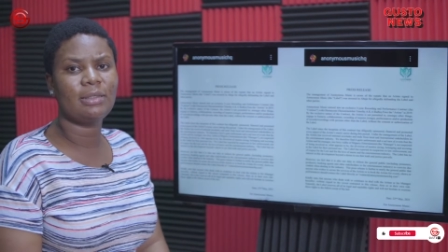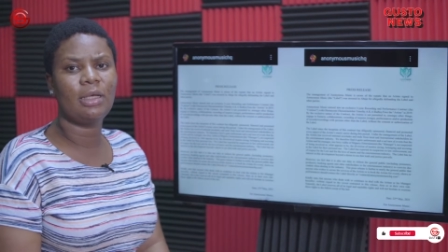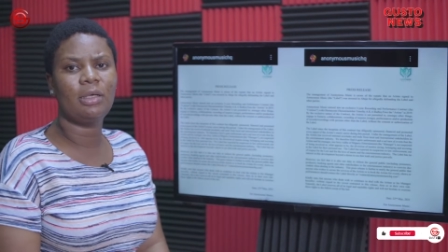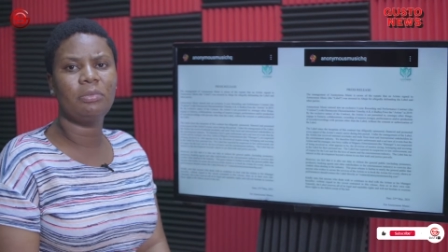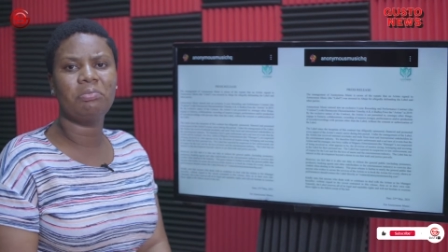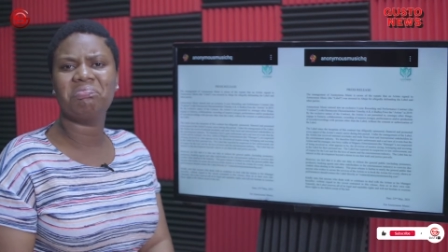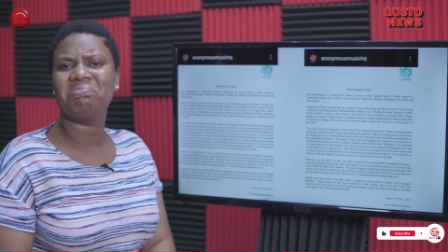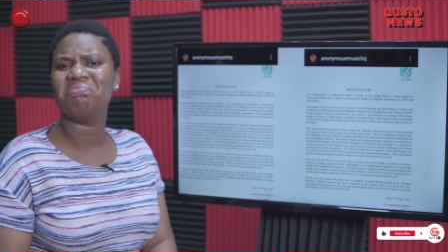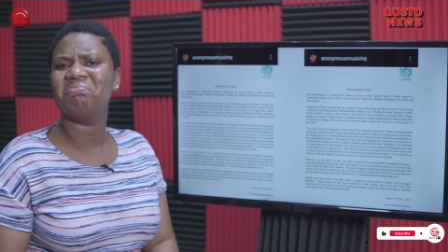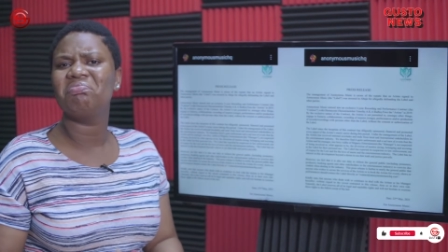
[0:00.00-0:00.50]

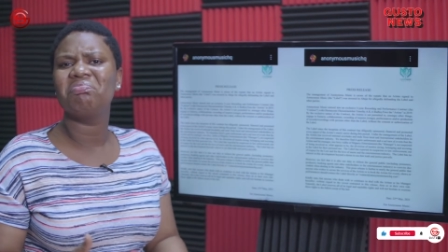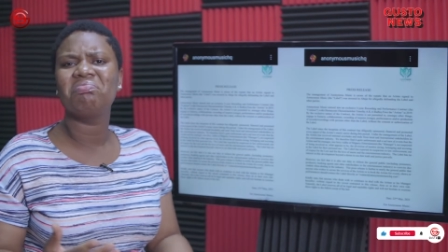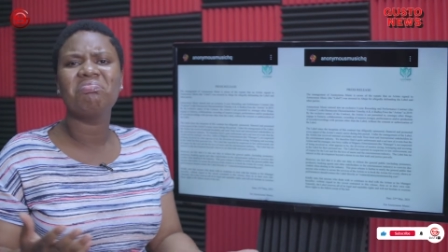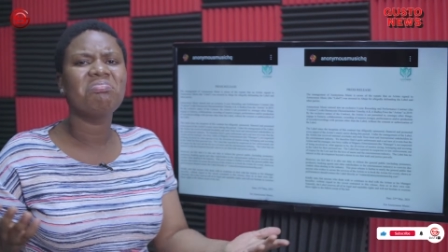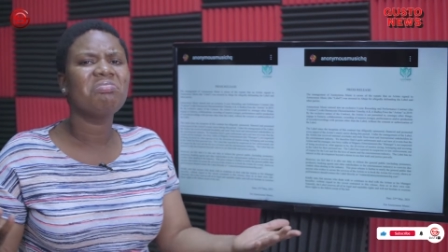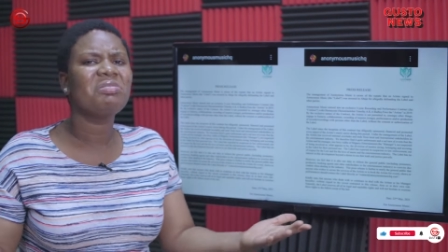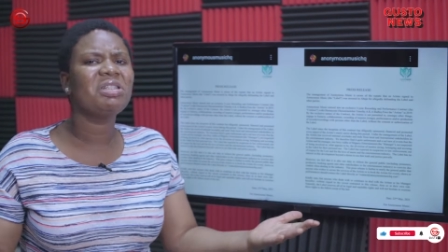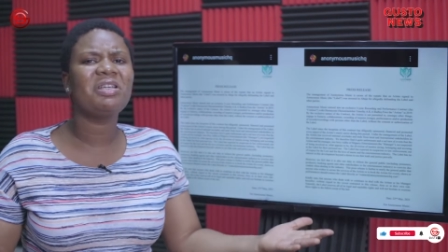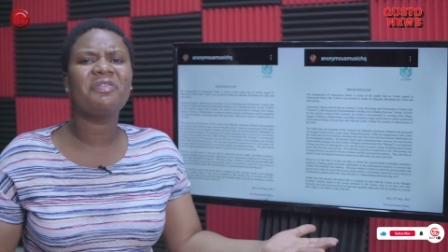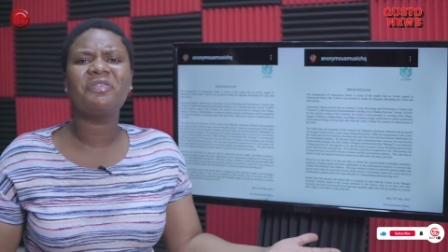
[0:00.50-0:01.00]
Um,
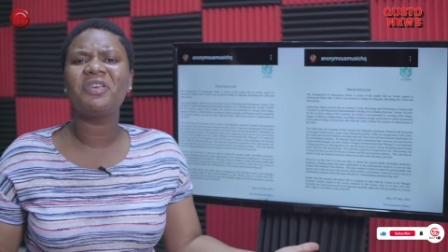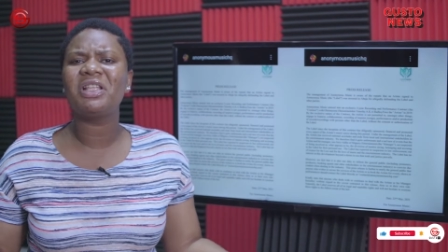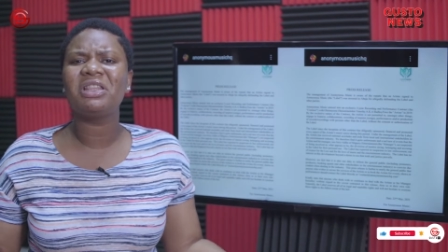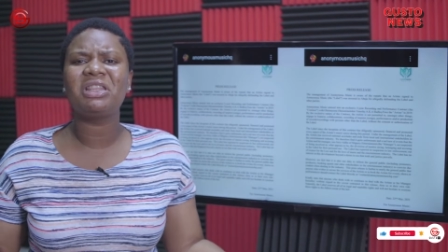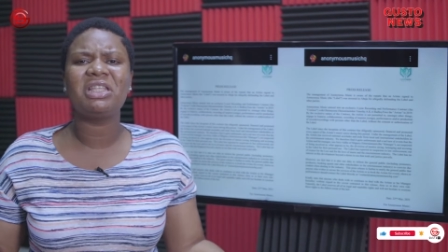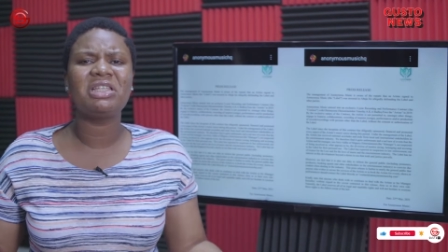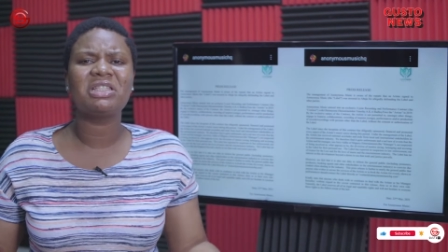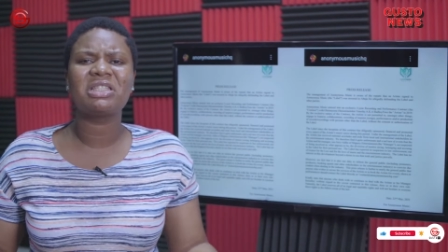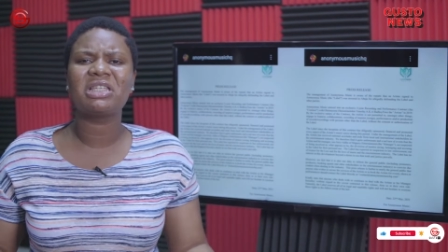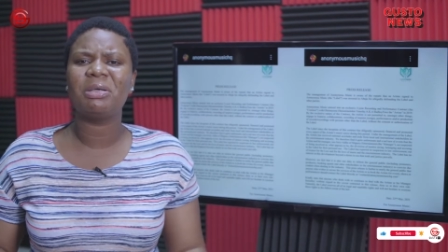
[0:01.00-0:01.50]

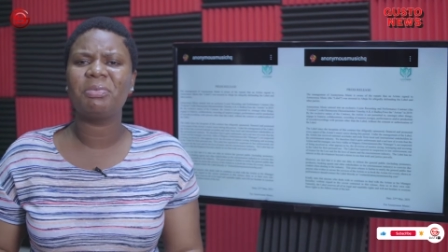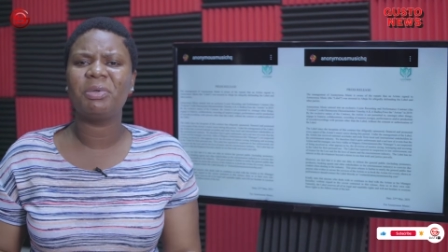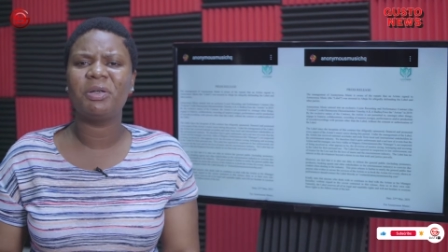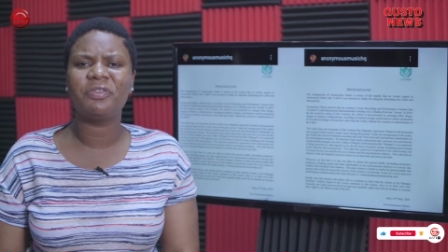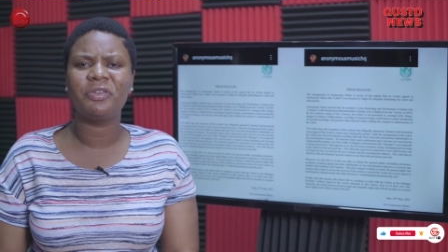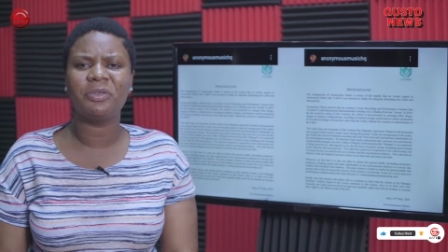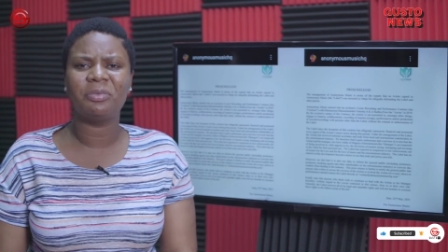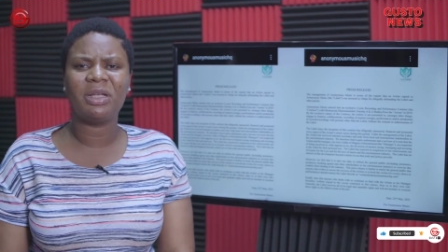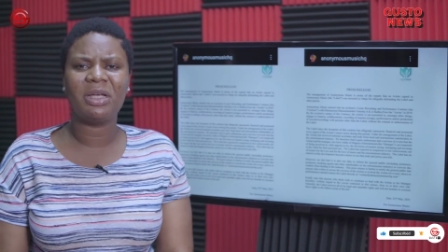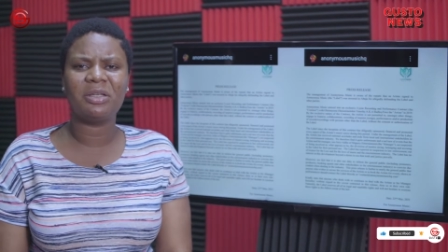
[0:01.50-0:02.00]
different things came
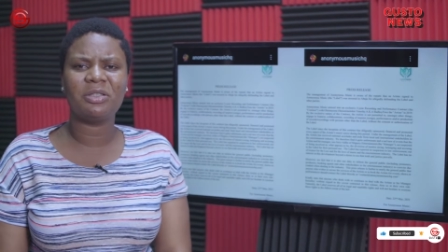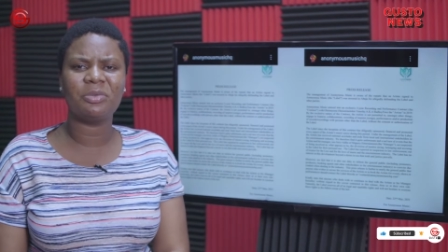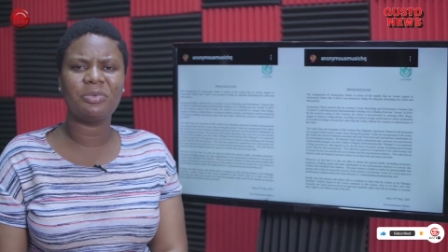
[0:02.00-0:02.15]
up from that.